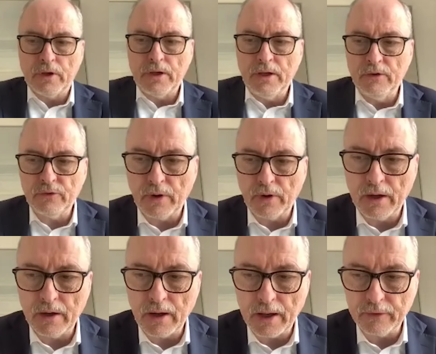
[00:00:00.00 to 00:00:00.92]

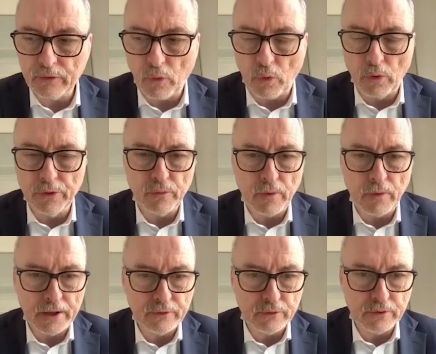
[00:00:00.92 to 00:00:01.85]
Israel has all the
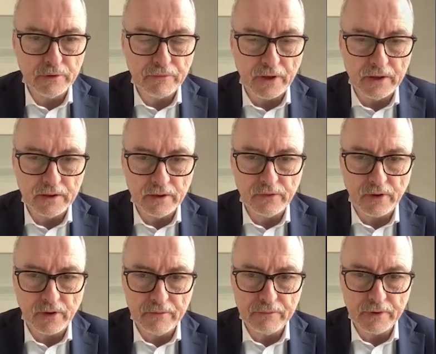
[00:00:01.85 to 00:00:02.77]
right to defend
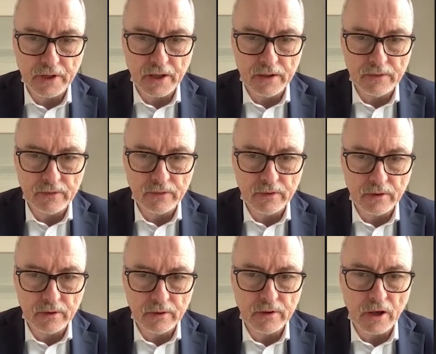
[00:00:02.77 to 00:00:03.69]
itself against
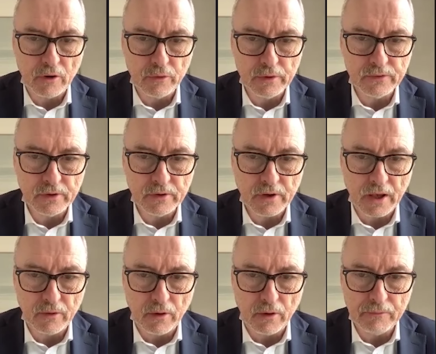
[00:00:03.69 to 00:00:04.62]
the terrorist
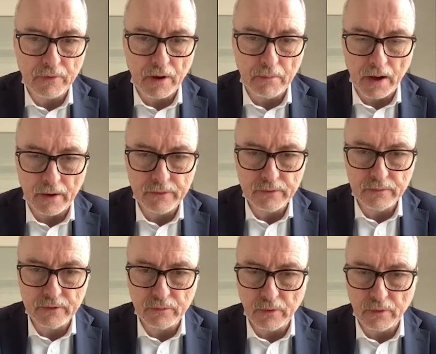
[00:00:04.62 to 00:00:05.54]
attack of Hamas,
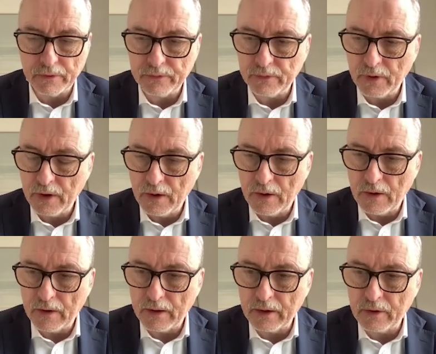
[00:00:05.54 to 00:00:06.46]
which was
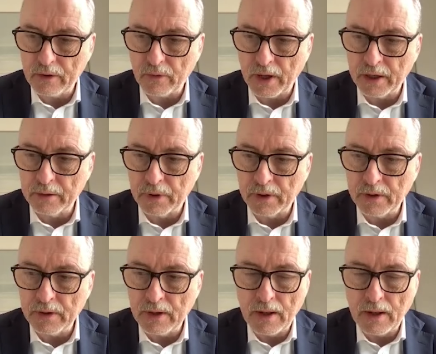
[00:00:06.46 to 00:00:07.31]
incredible.